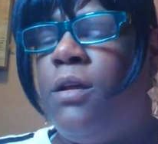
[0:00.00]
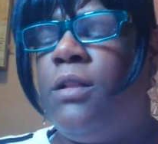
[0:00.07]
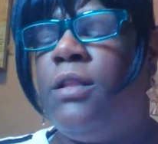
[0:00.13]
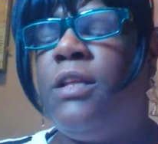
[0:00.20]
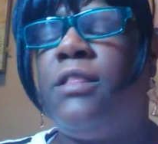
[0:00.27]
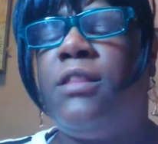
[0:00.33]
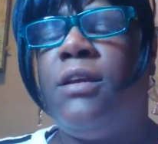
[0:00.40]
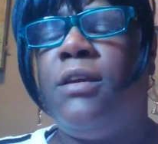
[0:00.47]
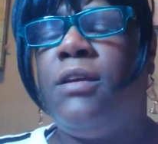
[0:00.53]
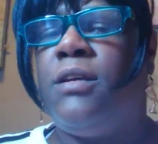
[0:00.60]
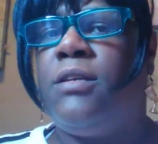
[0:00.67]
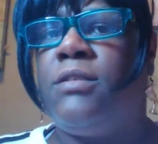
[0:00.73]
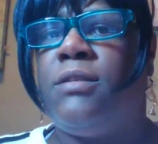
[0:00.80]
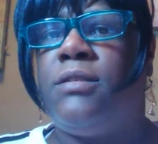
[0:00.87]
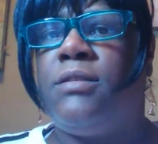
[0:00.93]
the thing
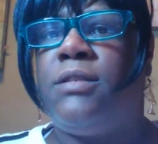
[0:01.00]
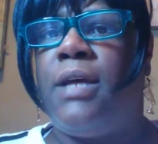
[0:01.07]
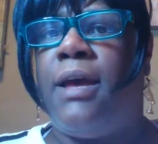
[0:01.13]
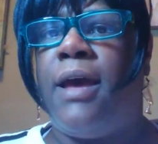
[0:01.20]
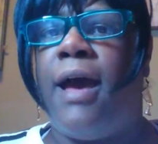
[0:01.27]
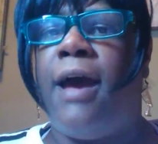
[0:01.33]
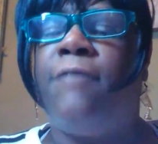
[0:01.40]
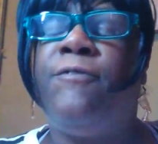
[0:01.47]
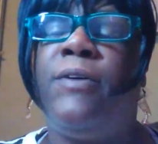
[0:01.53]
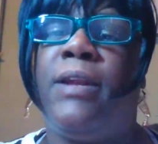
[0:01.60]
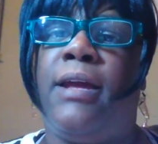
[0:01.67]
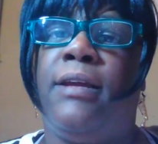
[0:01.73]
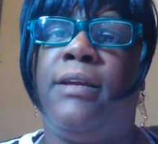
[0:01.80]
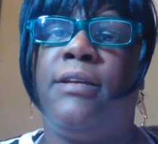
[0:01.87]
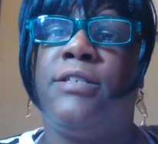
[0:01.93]
is that I feel
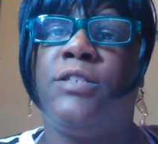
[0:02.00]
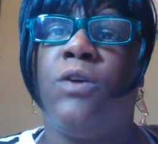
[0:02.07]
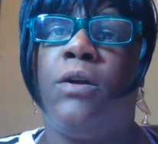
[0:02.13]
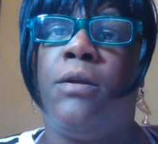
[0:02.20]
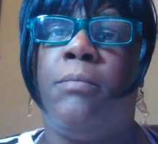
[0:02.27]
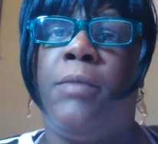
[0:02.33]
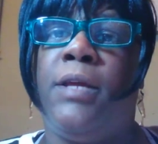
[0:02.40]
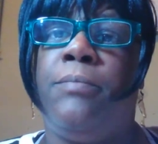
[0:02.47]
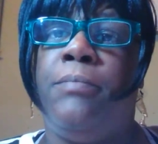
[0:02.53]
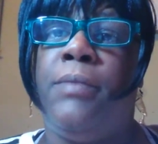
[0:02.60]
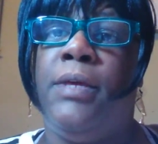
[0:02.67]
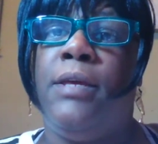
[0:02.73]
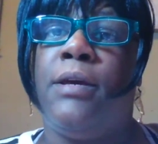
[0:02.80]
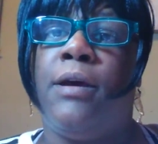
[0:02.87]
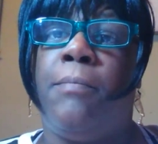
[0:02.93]
like it's going to make
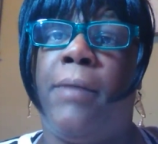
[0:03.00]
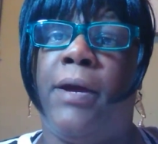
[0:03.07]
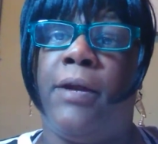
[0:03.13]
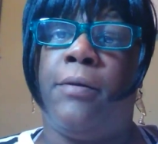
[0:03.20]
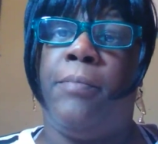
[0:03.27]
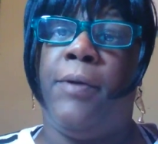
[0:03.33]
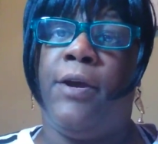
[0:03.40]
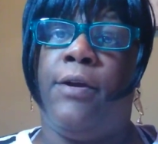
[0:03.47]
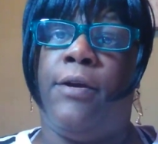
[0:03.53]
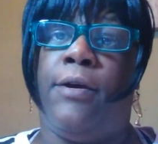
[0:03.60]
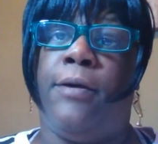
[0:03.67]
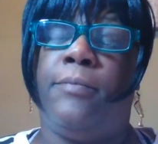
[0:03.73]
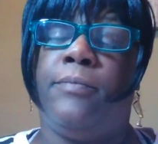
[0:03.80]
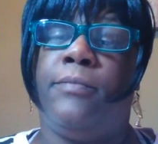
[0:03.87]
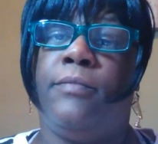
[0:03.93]
me a better
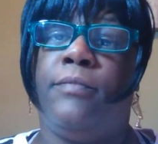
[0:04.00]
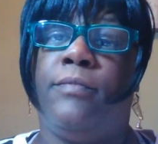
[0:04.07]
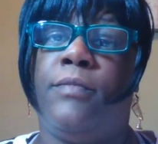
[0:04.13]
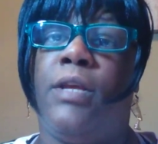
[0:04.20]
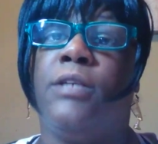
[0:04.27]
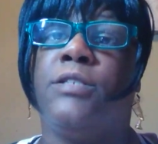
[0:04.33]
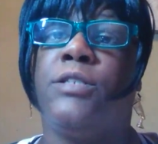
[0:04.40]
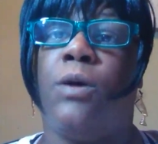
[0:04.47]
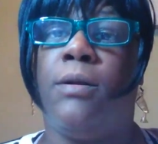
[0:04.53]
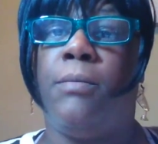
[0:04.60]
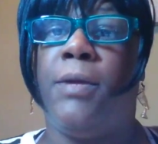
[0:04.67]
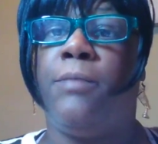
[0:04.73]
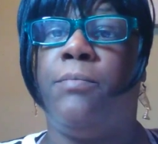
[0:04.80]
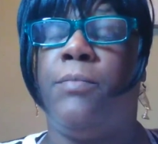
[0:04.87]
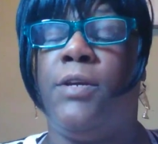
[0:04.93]
parent. It's going to
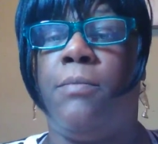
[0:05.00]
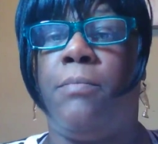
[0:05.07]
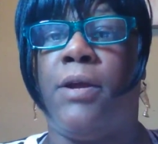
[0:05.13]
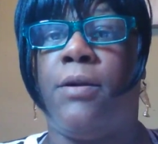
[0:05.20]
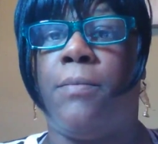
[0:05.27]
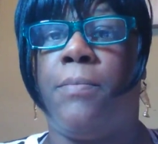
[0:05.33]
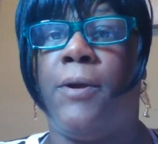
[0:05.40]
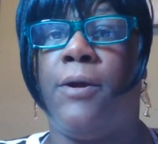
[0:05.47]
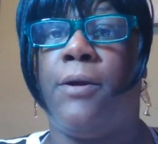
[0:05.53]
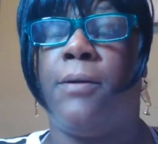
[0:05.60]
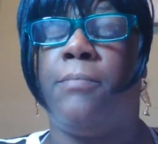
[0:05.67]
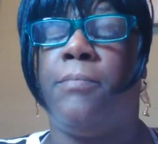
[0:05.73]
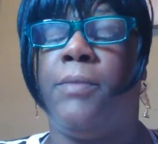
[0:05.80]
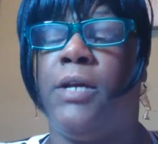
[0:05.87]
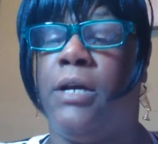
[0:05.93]
make me a better
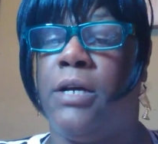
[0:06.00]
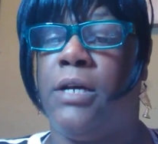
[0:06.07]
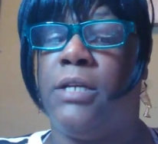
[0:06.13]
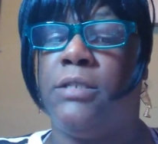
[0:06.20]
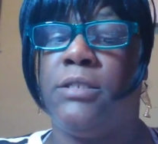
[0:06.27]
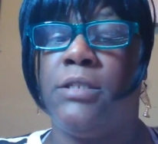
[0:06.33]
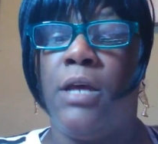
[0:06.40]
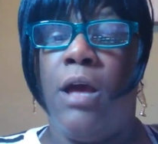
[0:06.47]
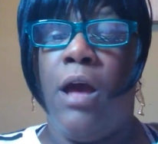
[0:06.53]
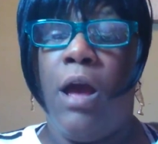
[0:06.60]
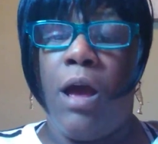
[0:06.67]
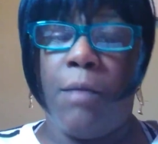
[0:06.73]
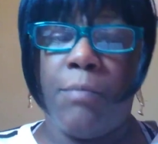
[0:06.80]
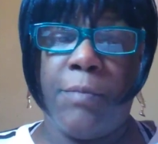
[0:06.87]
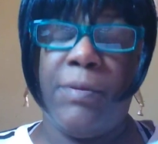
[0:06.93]
parent because
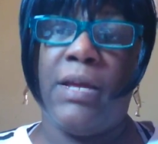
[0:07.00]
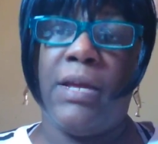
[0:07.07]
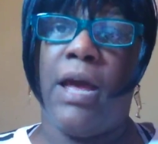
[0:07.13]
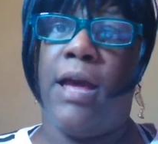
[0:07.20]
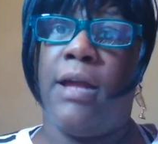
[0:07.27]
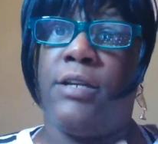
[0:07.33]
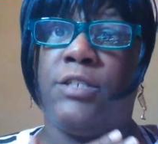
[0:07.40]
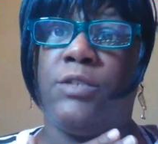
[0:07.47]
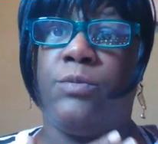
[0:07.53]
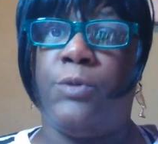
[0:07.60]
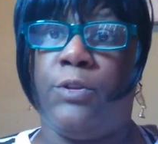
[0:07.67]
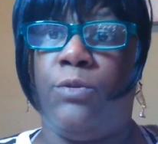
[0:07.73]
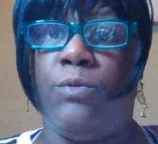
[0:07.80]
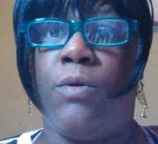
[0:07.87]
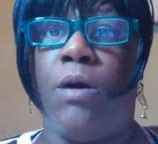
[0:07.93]
I'm going to be honest
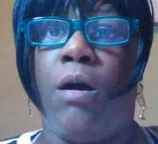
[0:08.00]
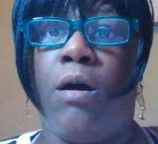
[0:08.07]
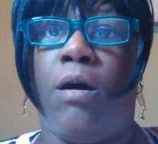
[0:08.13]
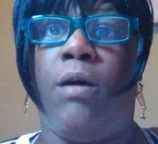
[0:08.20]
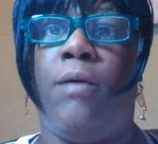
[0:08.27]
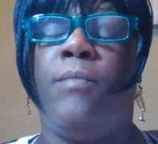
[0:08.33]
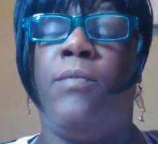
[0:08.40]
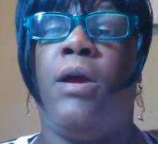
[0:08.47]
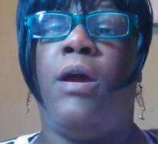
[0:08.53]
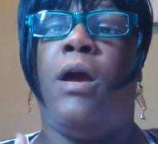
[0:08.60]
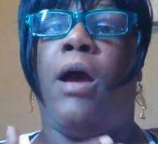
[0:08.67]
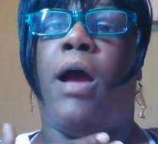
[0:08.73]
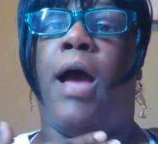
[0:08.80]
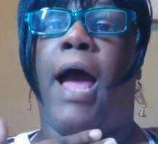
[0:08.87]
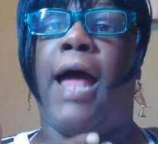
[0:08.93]
with you all.
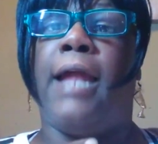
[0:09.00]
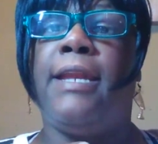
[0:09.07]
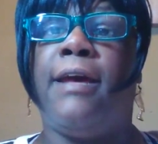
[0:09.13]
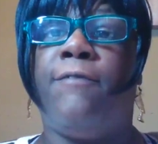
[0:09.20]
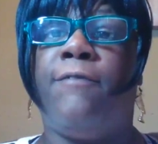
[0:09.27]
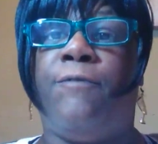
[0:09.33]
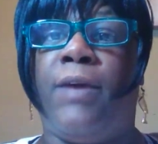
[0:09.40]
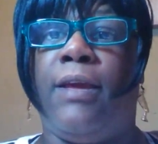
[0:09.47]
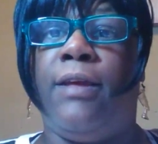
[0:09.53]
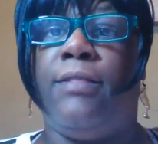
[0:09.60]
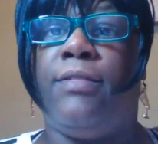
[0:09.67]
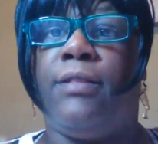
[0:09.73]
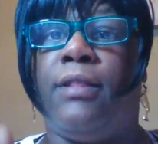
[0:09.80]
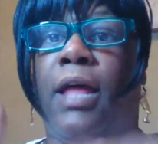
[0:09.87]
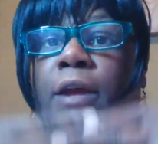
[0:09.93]
I let
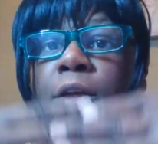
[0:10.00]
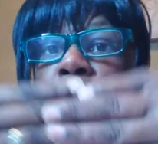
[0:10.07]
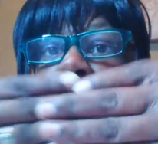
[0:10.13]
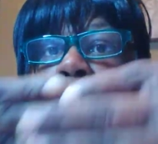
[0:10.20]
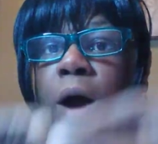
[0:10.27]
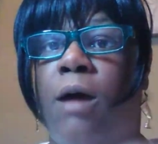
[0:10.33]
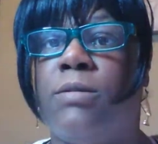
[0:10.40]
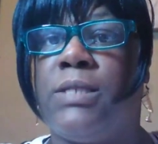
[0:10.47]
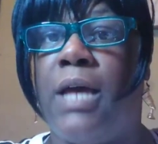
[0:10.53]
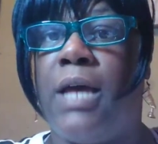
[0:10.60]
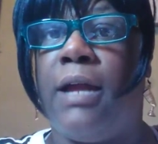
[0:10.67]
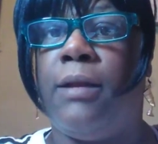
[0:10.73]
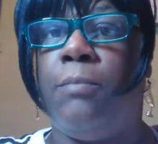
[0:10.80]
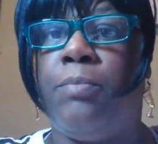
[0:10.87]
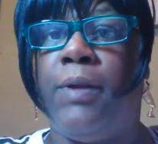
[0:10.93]
Faith, like, go
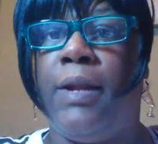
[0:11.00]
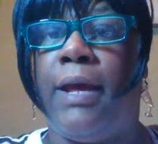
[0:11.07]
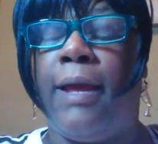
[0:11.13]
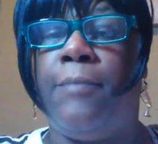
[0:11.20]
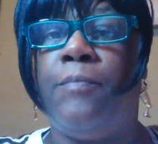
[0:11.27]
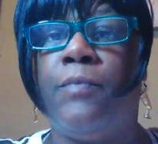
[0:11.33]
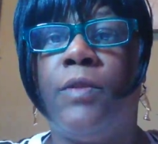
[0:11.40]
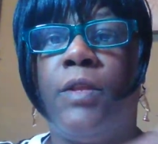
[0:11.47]
outside and play.